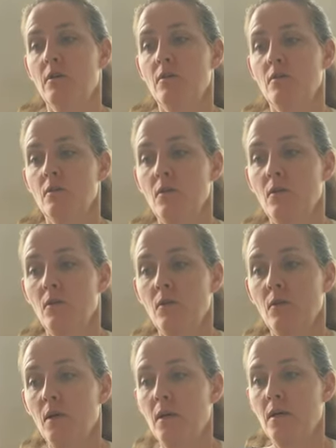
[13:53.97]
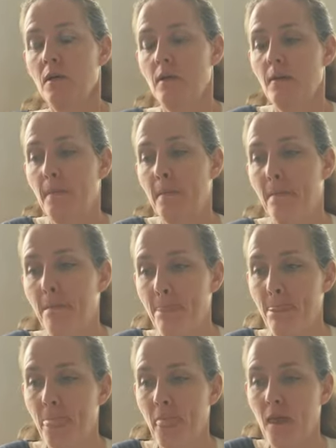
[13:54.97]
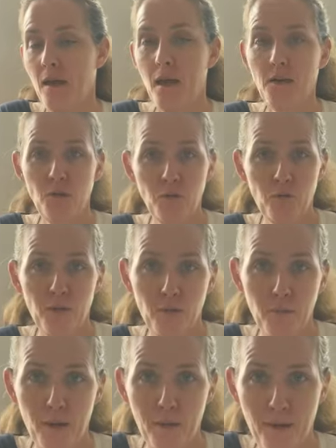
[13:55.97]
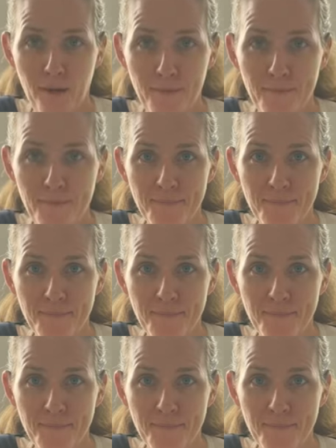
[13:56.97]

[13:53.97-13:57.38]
So how do you feel about that?